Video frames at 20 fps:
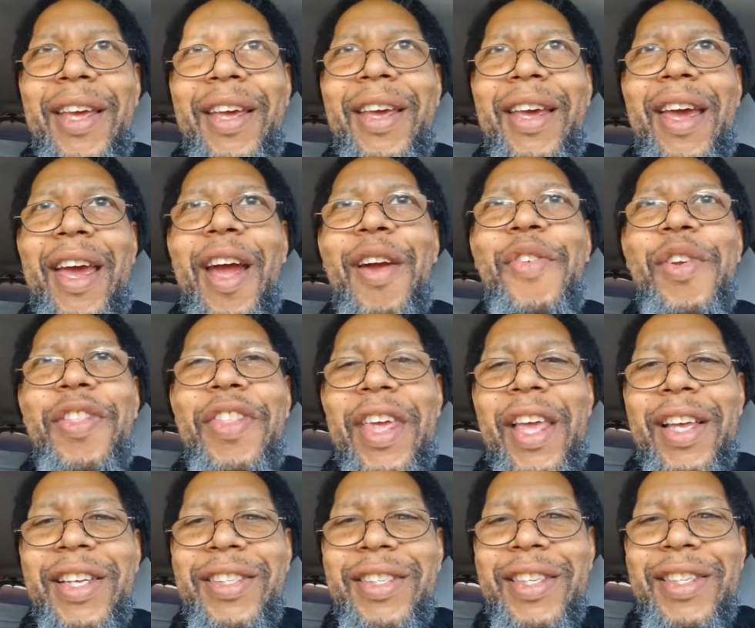
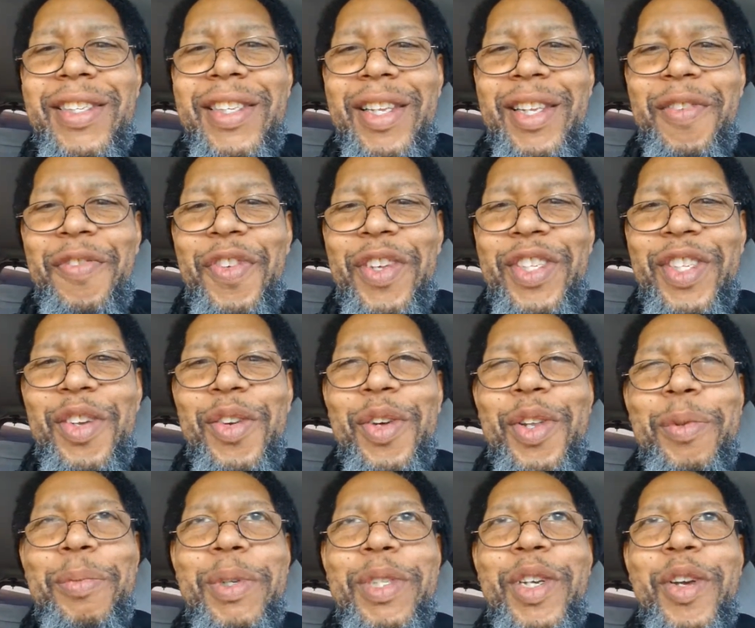Everything exists in the physical
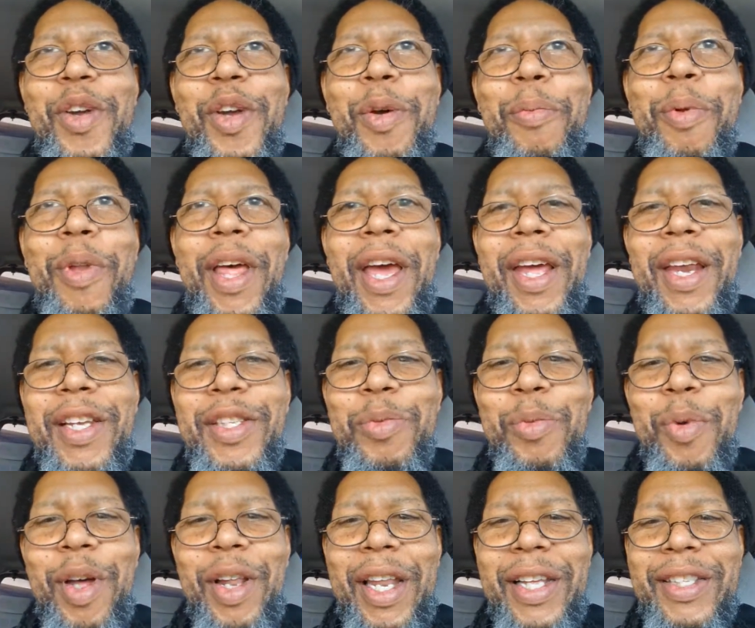and the material plane, as
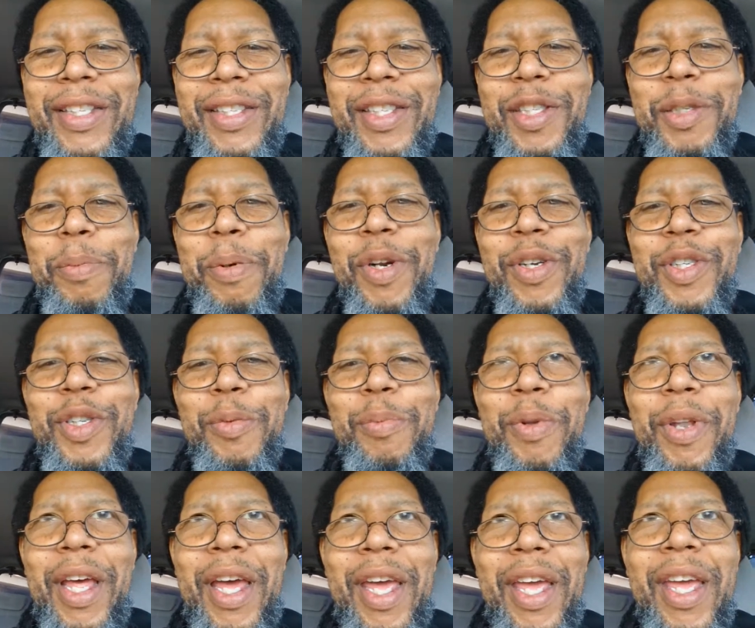well as in the spiritual
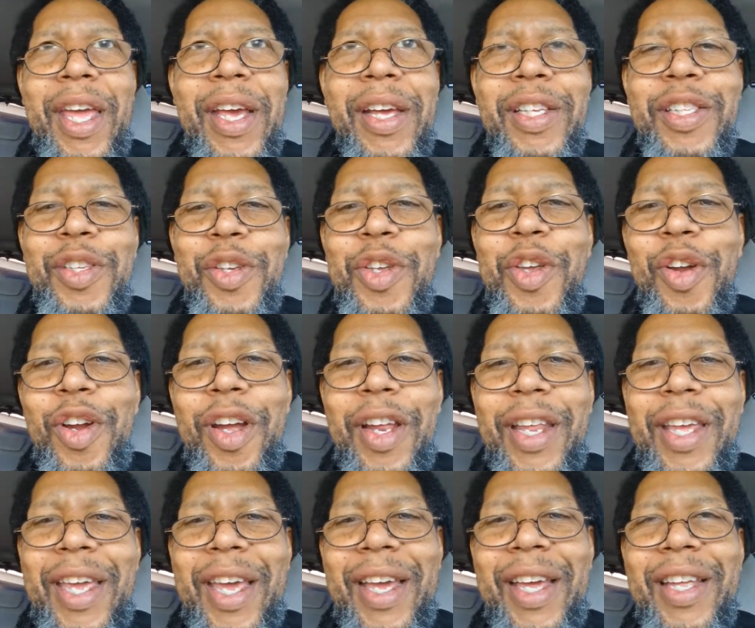plane. So you're
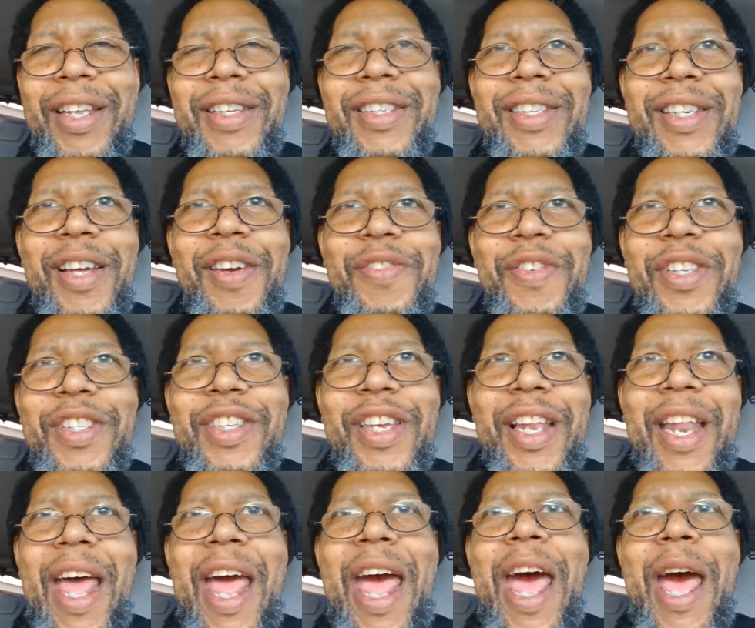going to get stuff that's
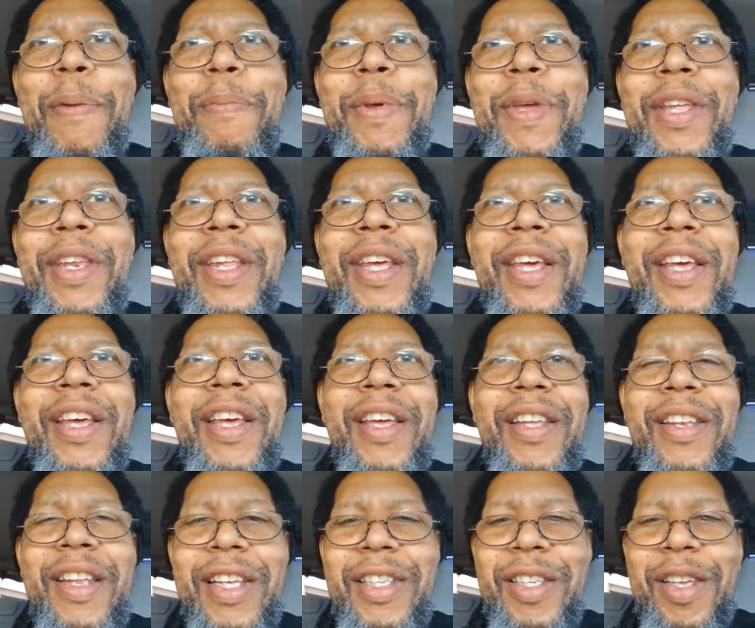going to happen
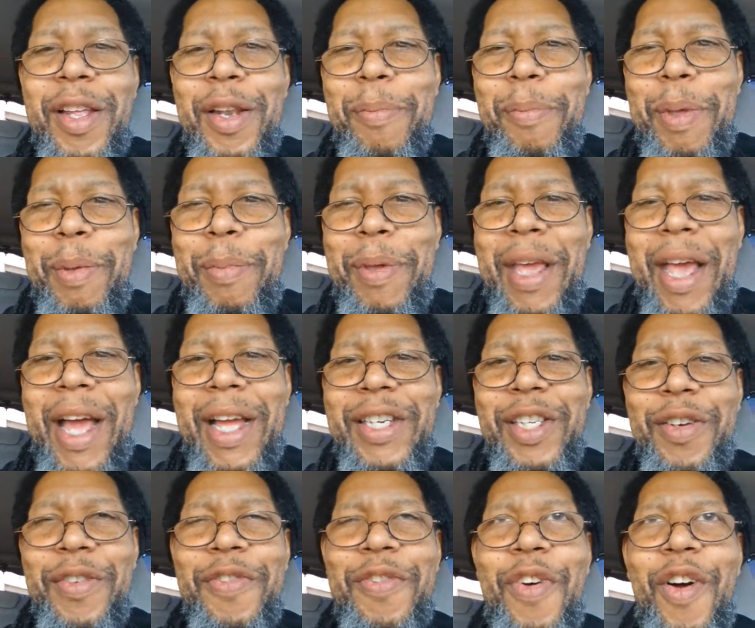that's going to be beyond
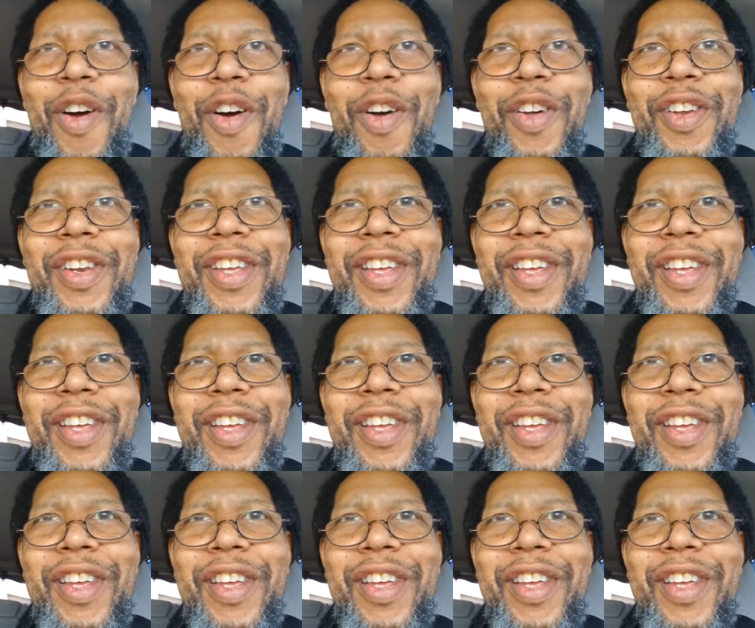your fault.